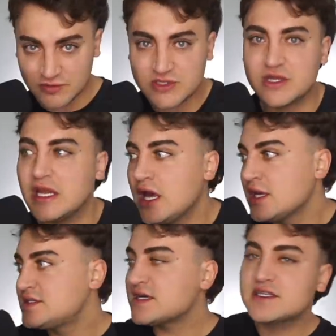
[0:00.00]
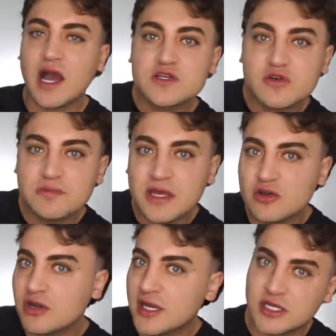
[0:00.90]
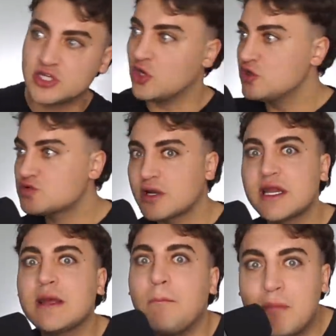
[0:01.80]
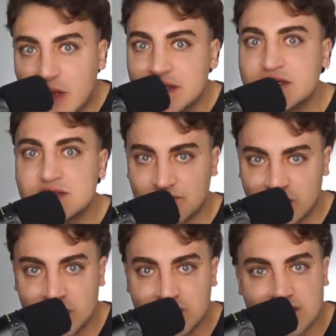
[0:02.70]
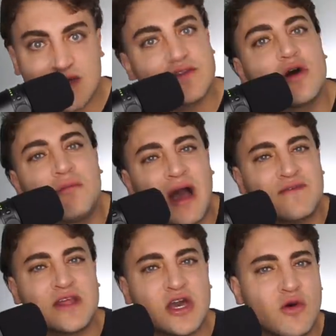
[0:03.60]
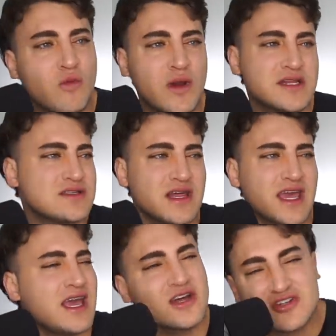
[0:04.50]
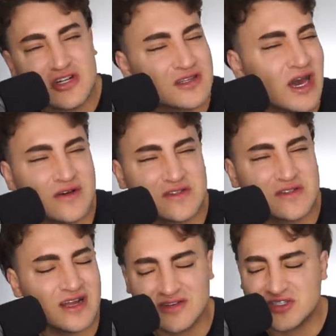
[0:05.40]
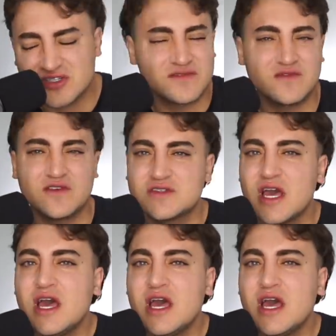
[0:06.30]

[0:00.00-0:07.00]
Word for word: So then TikToks were being created; those were getting millions of views, even though my video went to like eight hundred thousand or nine hundred thousand views.